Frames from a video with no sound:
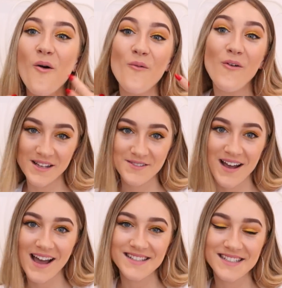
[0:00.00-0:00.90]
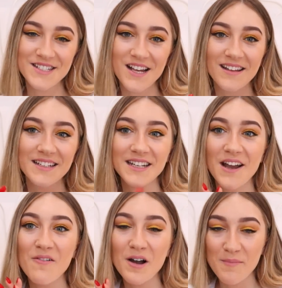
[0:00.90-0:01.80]
What's up guys, it's Charlotte
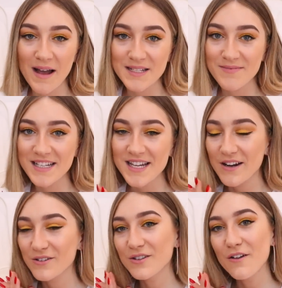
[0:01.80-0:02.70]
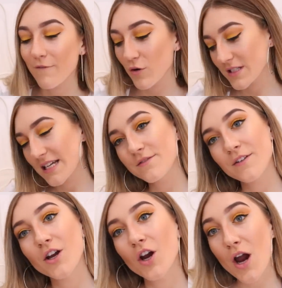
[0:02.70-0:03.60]
here and welcome back to my channel. For today's
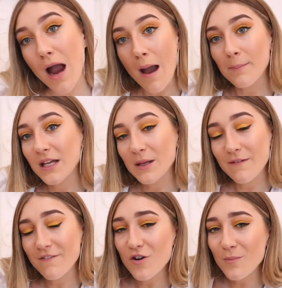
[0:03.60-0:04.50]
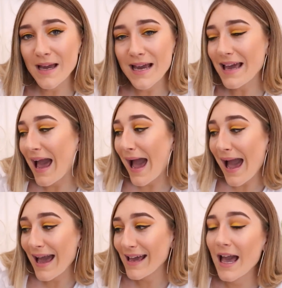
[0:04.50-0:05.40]
video, I'm going to be filming
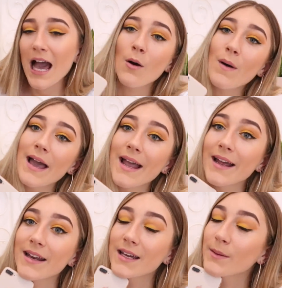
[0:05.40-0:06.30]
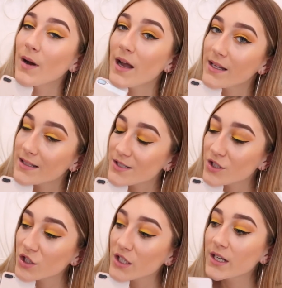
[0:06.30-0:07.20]
a how I edit my
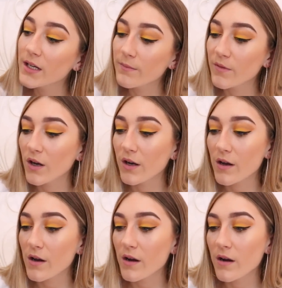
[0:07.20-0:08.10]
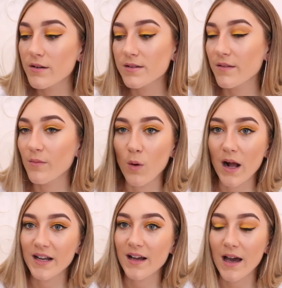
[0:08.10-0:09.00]
Instagram photos.
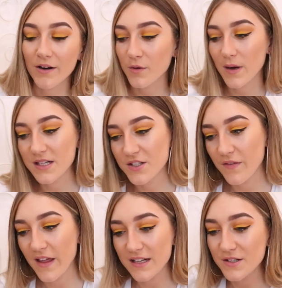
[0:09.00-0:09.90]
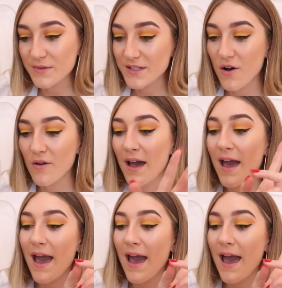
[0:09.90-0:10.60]
Well, I don't know why I just turned that into a song.